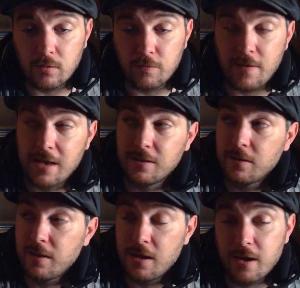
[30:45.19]
the fact
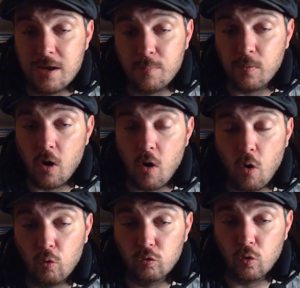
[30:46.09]
that they keep a
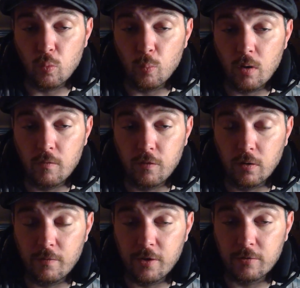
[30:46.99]
whole room
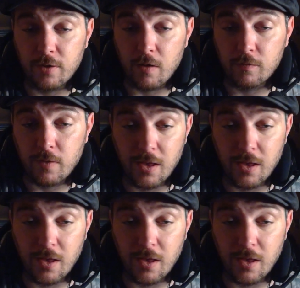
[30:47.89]
full of this stuff,